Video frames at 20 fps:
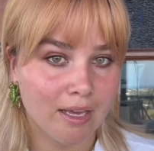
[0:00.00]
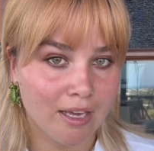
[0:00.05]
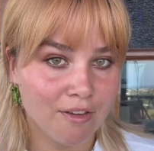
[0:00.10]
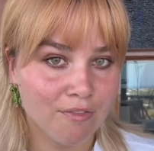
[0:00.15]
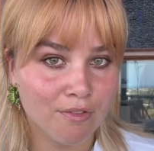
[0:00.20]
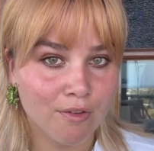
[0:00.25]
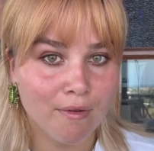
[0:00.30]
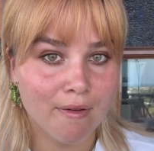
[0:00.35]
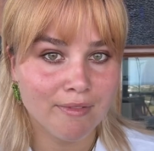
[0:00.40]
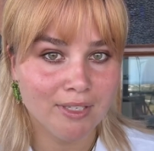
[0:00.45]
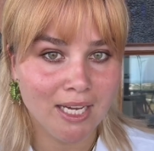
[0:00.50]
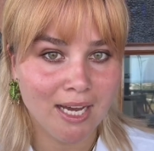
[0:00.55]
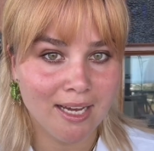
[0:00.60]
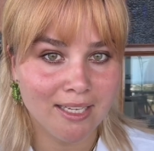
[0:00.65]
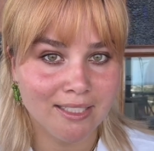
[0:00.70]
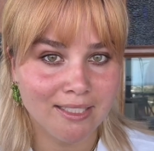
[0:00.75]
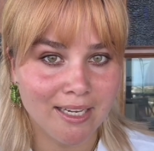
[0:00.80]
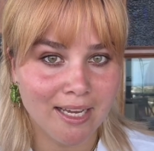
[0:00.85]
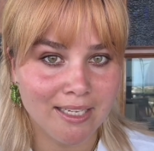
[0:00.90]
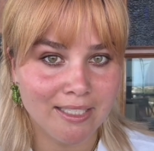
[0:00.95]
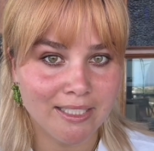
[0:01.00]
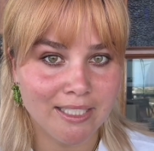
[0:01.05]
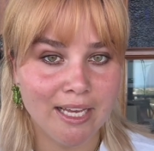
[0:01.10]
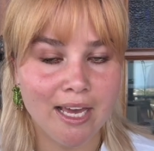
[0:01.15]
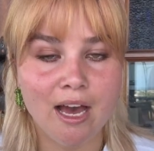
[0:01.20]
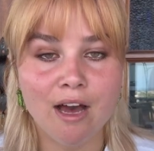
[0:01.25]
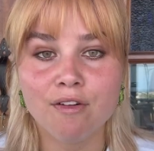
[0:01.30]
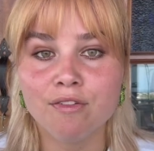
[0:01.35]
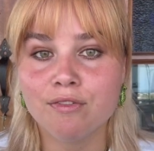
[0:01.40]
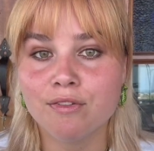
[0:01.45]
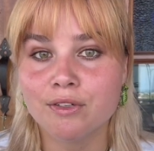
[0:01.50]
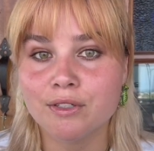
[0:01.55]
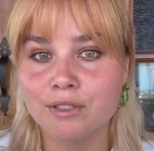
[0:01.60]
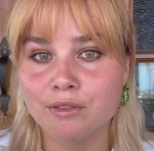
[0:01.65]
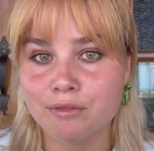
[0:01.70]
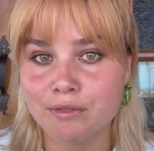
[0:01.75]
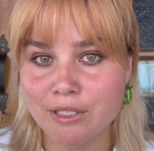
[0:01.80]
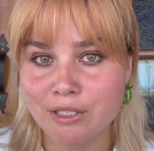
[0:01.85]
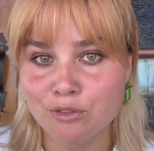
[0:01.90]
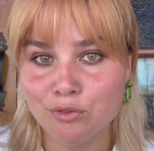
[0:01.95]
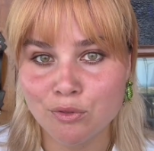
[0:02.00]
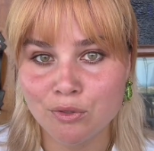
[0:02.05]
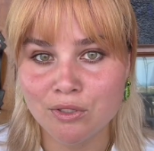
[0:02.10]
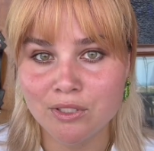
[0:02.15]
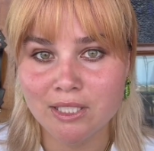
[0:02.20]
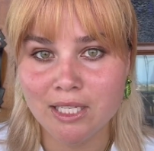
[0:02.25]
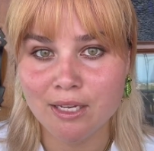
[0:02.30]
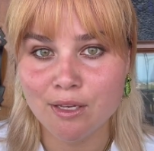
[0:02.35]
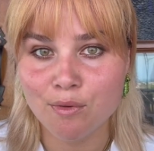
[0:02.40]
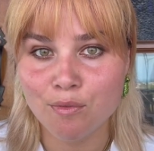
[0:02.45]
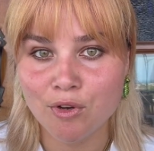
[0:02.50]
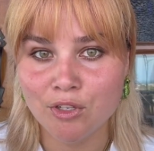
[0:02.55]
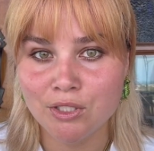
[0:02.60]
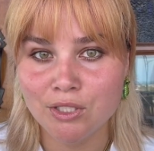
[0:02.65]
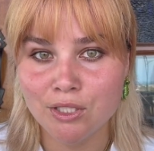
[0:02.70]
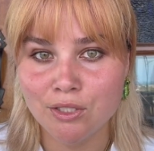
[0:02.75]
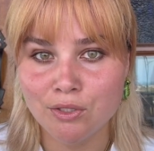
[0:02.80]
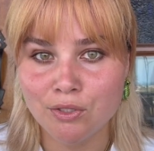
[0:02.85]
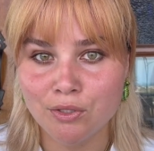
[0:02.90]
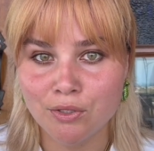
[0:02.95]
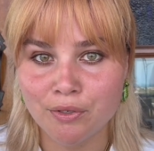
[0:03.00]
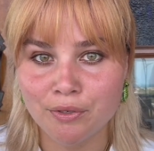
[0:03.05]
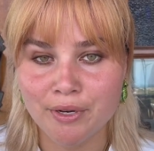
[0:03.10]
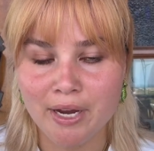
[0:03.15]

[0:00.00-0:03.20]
If you ever had an idea for a resource that you wanted to